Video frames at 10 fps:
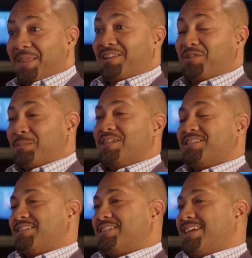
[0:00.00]
That's your
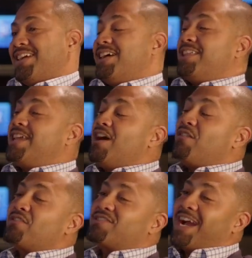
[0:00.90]
business. The
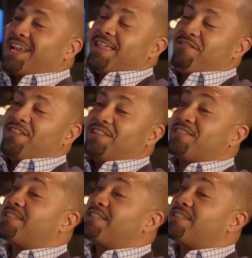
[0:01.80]
other side of that fence is